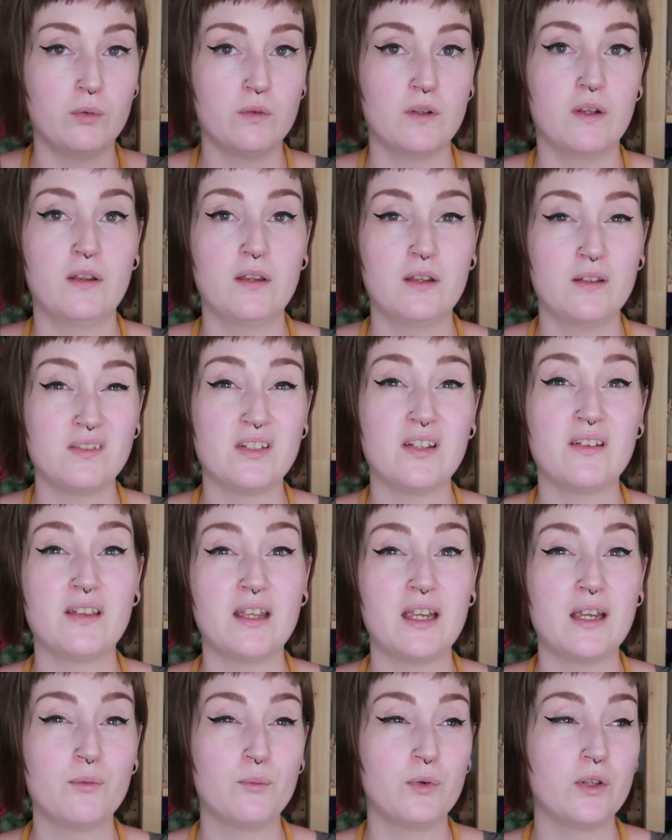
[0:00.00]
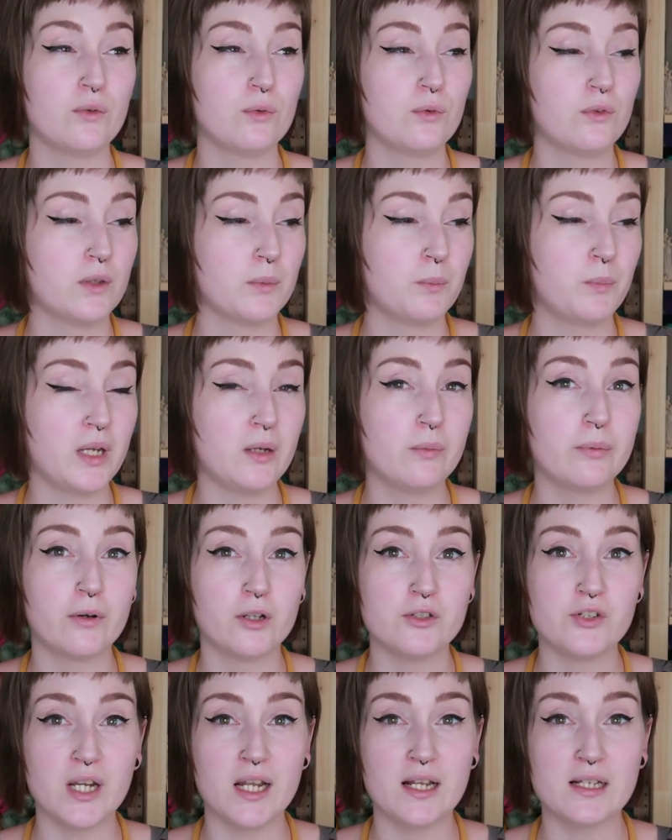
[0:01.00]
this is the thing with all the big
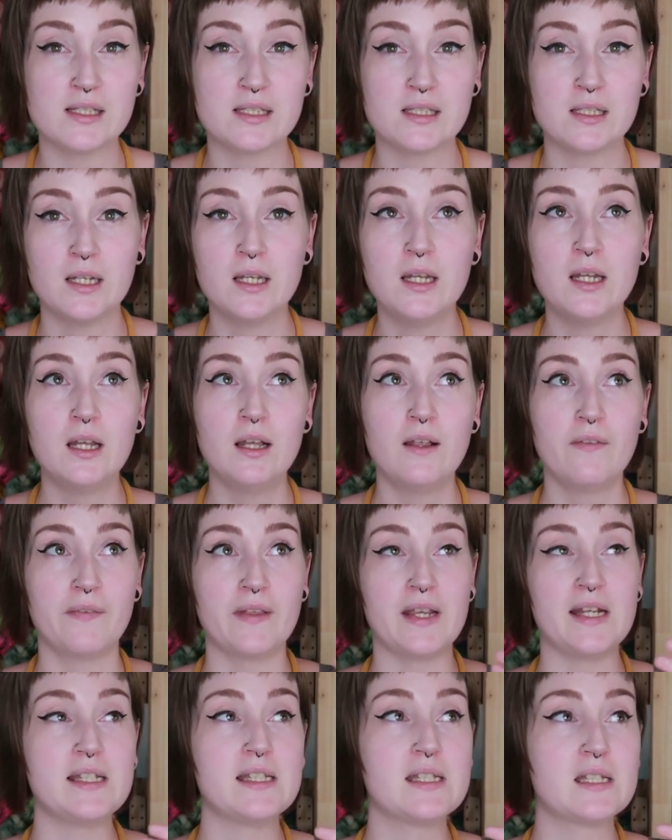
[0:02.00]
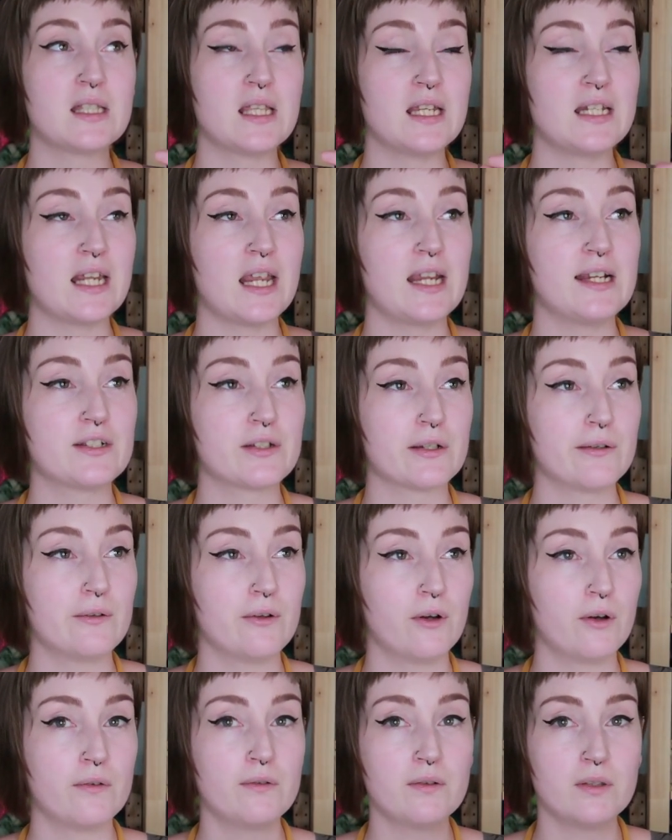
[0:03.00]
projects, they take so
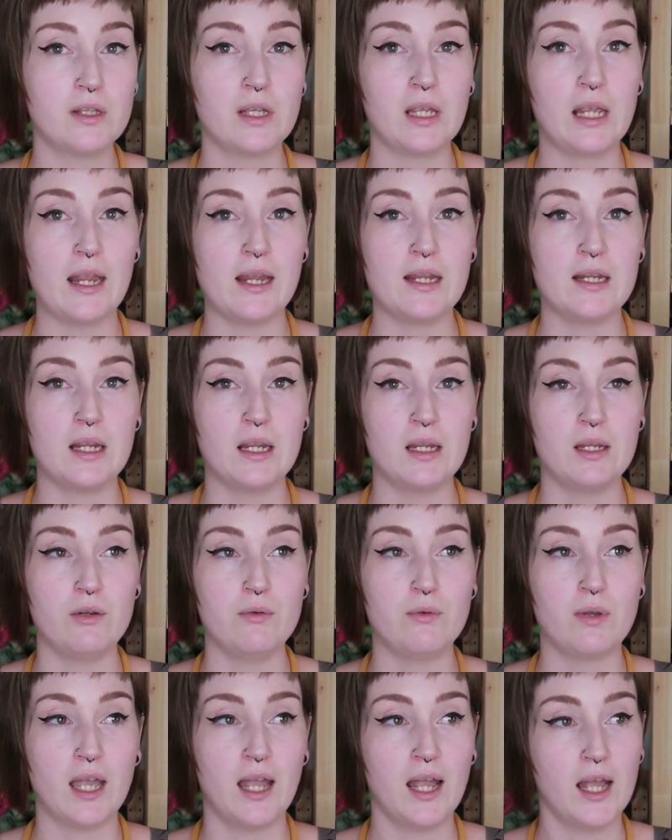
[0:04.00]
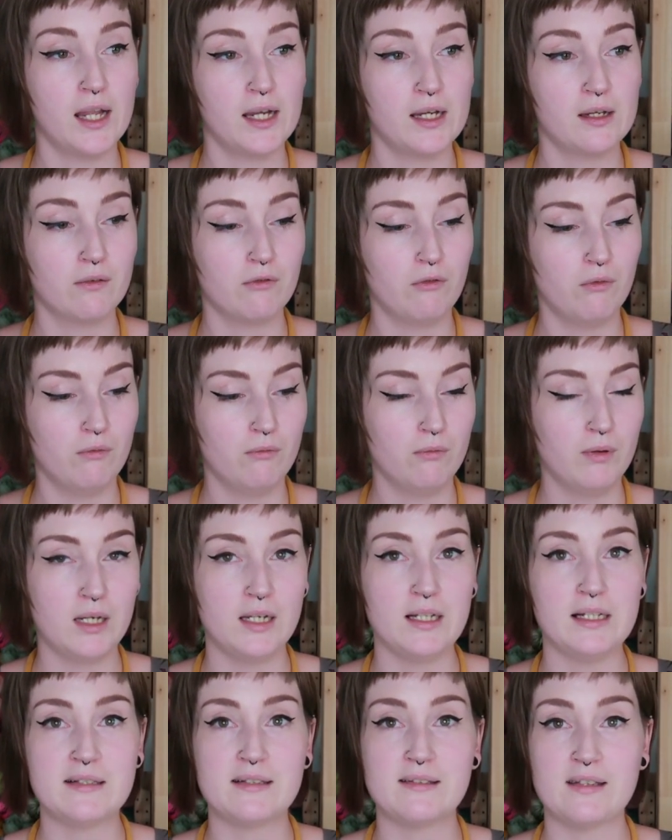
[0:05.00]
long that you can't
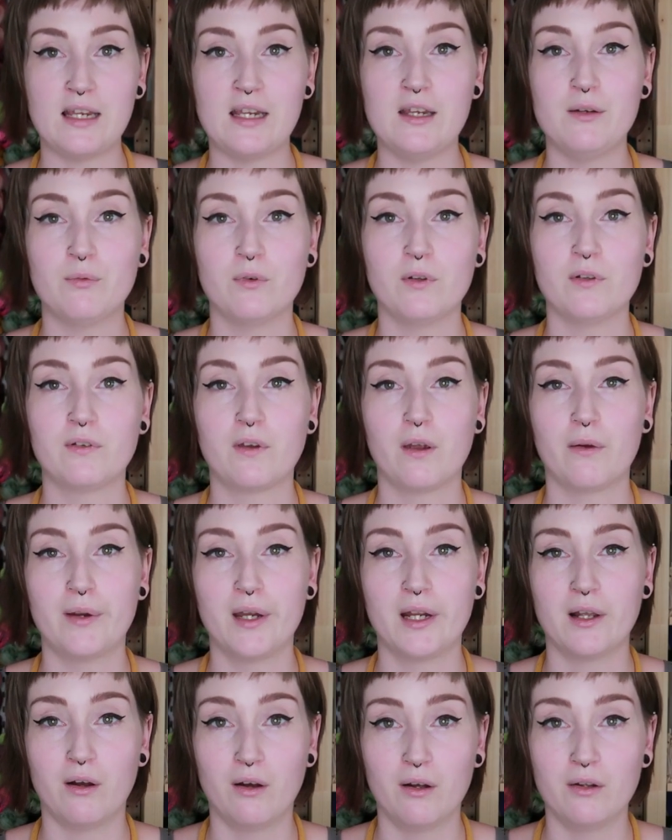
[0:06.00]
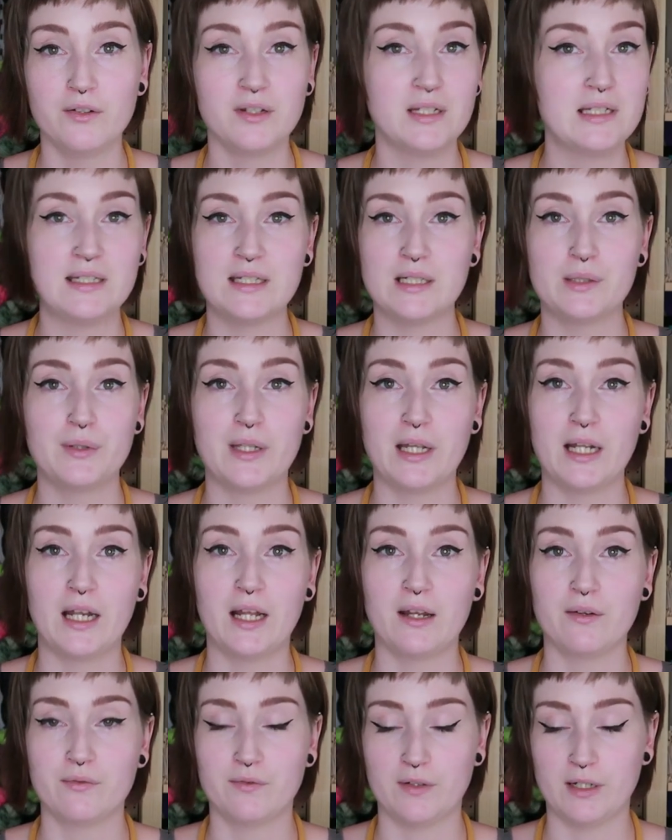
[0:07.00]
really see what's going on until they're
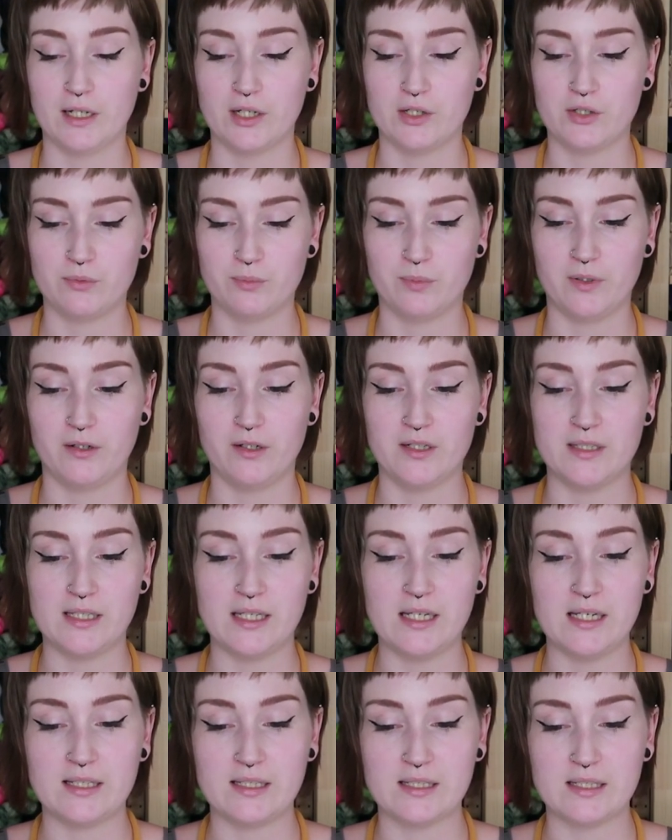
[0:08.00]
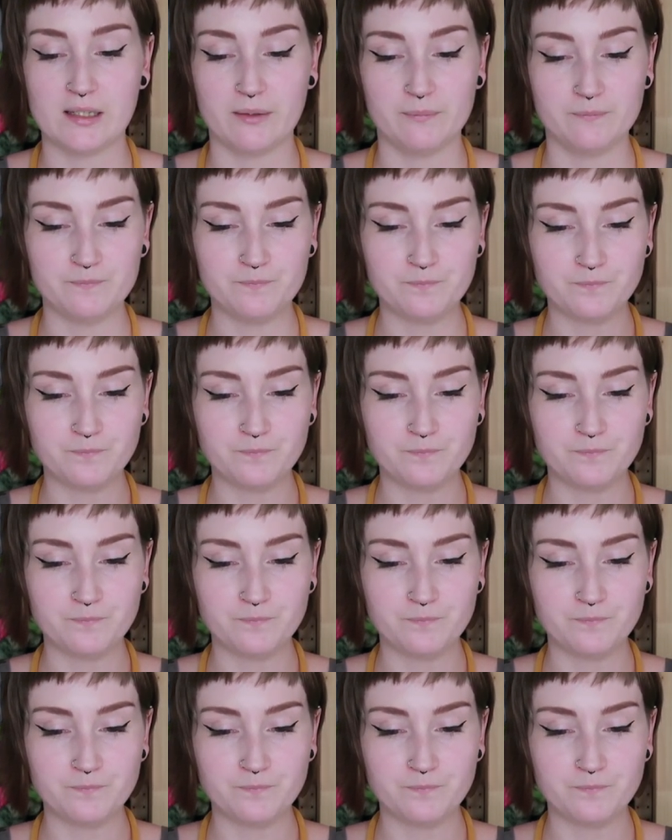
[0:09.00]
like finished. Whereas this